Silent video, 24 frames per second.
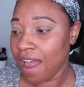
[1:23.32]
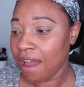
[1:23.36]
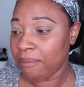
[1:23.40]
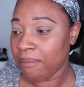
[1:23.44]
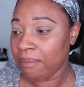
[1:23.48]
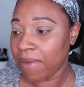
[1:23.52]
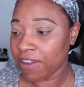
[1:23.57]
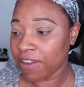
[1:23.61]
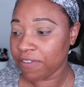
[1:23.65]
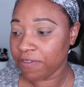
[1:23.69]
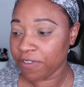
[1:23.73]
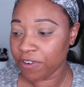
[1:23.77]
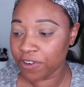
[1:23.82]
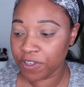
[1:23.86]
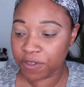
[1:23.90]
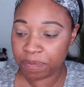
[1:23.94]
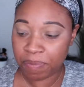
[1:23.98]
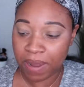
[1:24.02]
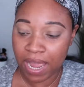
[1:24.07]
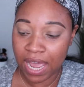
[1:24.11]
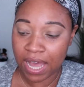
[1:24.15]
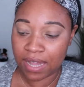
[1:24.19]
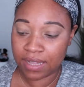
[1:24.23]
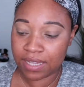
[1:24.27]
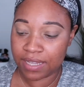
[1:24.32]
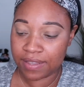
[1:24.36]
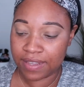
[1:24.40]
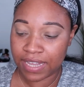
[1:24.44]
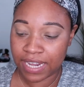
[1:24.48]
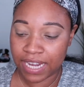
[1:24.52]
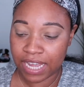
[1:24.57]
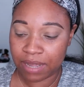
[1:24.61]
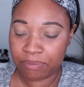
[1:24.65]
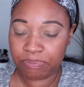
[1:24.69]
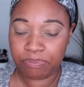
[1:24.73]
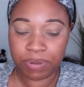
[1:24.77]
My first palette
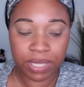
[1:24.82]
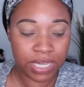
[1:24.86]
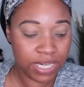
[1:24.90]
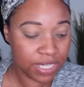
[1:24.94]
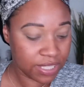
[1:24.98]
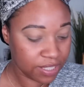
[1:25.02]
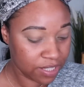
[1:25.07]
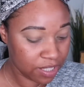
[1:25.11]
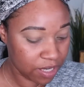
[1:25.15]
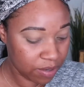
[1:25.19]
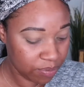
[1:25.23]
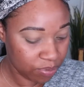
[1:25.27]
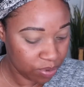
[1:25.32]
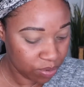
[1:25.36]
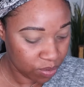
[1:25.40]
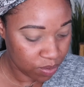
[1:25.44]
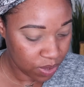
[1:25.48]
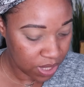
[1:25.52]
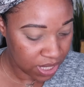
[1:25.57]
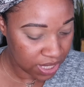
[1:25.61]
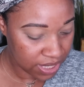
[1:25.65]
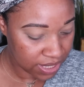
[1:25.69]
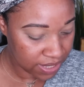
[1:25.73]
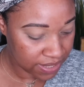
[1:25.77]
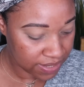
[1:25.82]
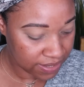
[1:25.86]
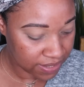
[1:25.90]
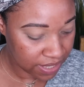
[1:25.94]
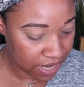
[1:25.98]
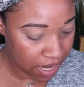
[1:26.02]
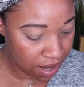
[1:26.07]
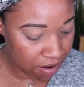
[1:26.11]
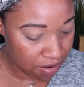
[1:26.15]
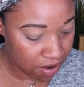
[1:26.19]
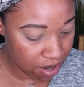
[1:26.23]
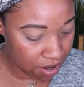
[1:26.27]
that I picked up was
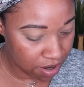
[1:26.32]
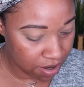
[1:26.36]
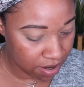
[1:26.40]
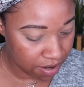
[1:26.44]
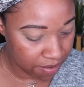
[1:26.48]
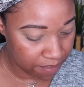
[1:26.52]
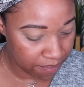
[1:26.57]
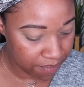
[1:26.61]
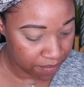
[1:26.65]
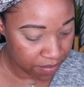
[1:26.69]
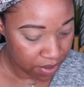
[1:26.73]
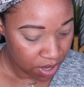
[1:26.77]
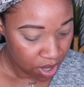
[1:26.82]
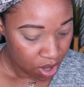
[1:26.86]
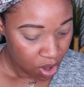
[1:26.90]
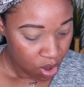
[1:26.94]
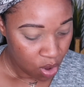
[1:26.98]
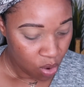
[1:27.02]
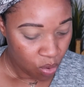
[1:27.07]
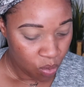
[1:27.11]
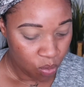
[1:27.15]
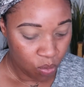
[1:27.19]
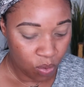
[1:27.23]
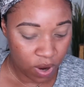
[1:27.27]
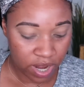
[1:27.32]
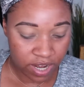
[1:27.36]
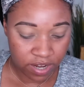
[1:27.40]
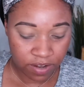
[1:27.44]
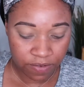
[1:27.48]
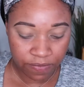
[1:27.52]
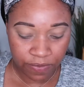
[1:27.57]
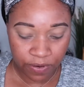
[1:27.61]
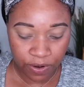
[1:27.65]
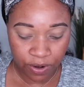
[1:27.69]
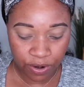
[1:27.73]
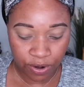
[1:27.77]
one
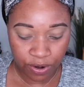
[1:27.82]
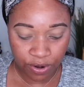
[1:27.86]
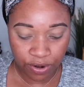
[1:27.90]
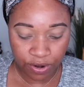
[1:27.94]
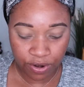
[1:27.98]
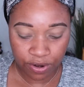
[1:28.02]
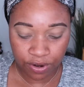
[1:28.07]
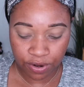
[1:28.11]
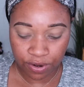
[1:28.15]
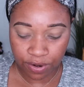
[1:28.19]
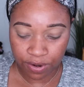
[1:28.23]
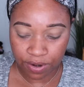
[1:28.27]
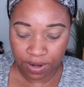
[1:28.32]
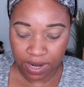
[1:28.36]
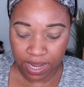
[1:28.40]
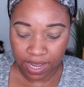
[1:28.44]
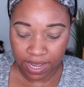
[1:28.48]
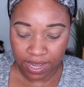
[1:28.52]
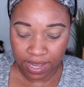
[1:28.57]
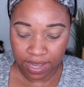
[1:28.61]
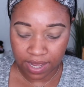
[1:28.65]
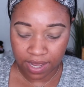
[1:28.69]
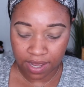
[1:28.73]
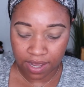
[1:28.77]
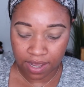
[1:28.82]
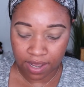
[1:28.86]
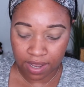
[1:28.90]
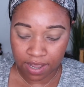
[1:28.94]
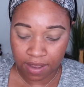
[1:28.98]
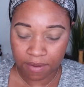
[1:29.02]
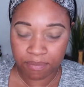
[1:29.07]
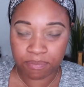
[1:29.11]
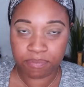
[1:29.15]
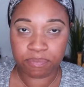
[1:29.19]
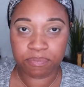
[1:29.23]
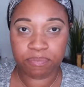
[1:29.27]
of her
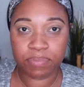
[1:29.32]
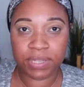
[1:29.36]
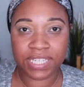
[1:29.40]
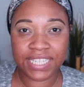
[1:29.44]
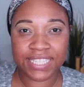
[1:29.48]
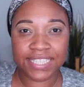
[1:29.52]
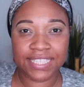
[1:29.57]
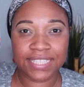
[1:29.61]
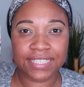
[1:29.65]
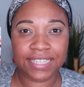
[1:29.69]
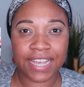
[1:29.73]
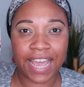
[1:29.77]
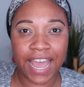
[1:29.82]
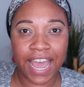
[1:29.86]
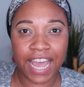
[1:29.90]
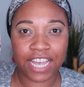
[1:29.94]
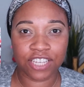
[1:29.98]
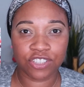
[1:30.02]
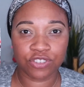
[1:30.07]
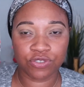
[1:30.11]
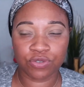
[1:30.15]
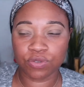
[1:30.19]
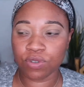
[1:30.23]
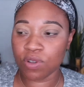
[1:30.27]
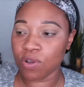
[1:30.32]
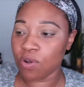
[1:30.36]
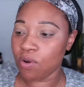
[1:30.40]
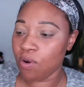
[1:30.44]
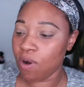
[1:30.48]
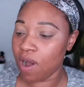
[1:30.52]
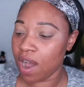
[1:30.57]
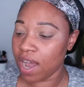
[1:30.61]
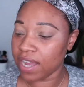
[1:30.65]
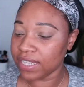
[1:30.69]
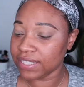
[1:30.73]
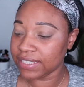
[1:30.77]
Blitz Astral
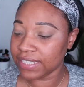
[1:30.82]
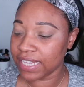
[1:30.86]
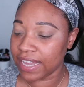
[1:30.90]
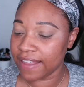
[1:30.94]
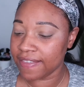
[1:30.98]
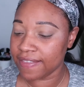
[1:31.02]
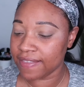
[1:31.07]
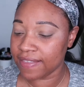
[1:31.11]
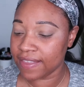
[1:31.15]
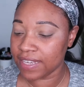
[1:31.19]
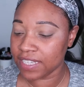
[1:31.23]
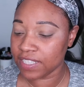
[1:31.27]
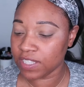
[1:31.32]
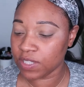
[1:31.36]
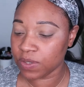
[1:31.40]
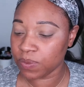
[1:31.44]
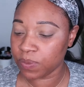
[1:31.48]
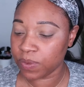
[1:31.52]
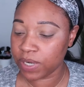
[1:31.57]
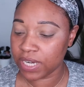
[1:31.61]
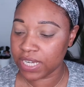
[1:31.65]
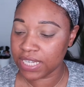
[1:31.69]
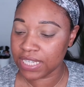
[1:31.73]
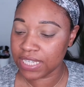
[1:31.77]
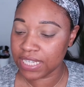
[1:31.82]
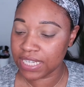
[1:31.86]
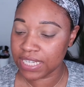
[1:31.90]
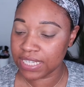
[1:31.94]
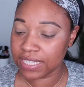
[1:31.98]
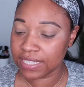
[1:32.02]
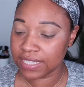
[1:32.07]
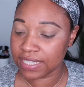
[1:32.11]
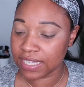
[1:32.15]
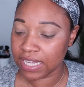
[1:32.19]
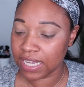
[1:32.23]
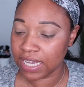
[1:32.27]
quads, and this one
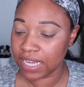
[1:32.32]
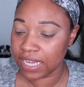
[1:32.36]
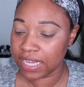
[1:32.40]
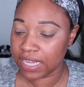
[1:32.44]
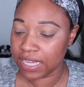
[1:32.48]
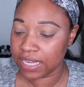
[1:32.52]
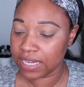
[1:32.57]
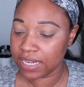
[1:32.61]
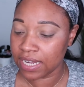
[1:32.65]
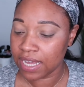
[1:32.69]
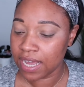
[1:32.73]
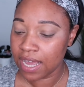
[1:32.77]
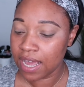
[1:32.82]
is in